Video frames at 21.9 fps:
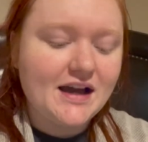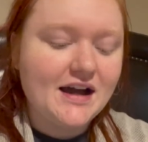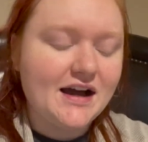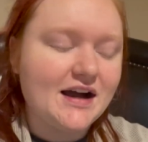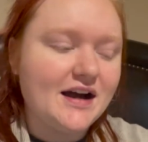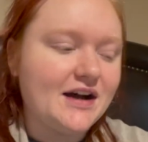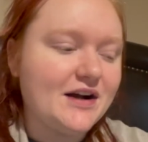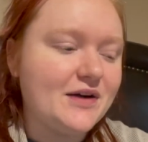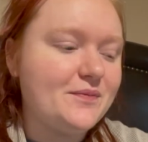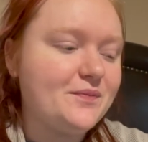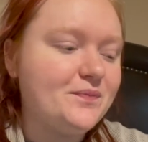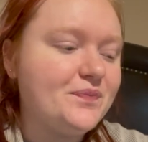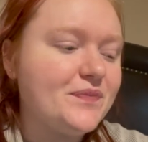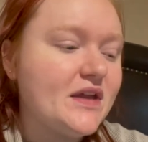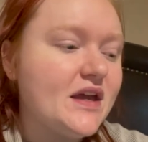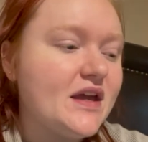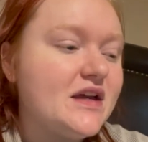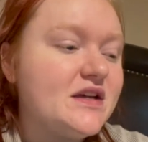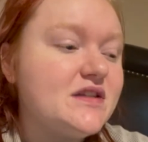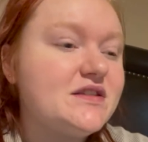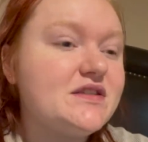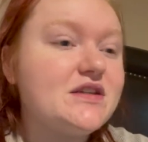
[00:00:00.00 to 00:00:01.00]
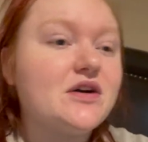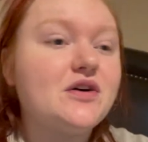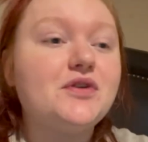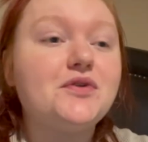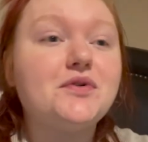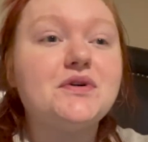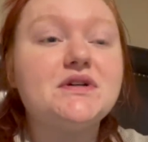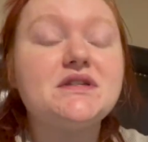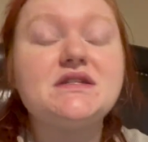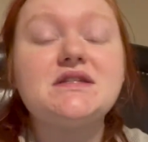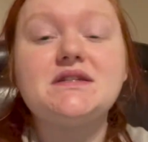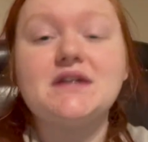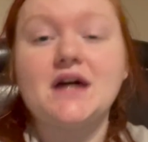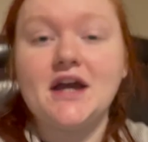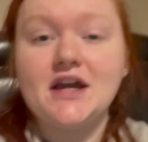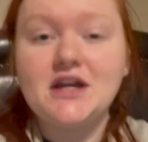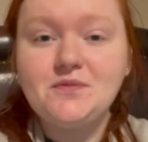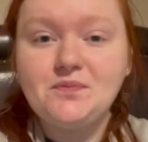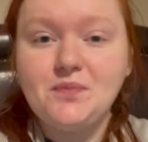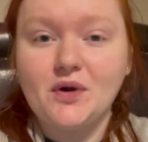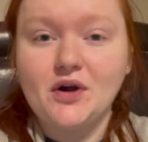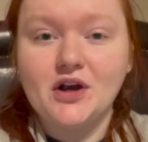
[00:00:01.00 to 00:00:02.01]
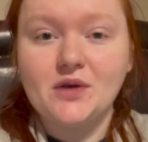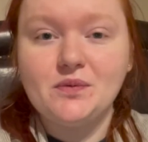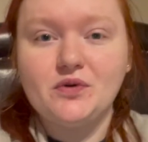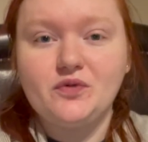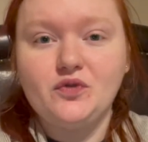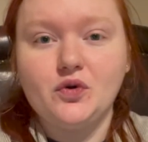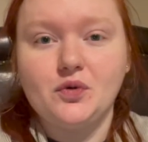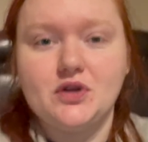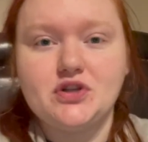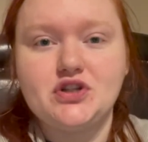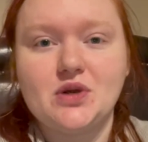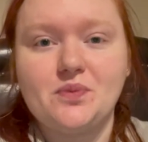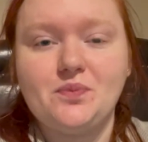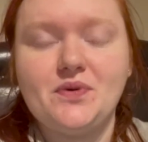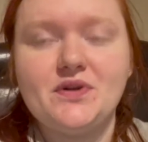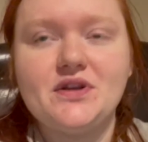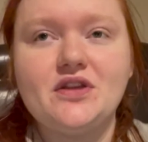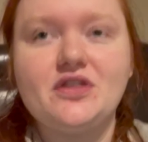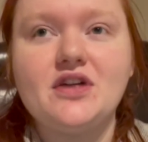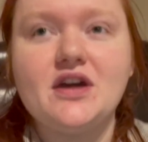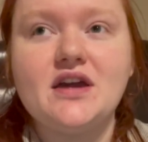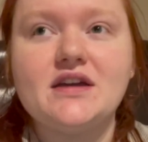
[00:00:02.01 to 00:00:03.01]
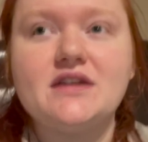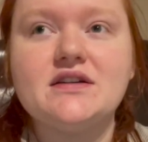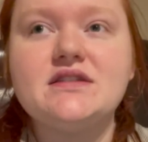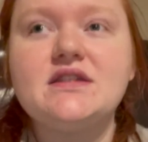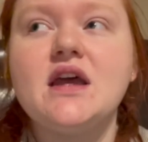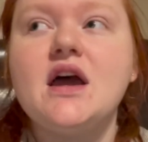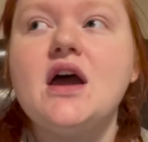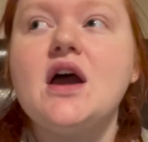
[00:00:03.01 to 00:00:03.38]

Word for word: Um, so sidebar before we jump into things,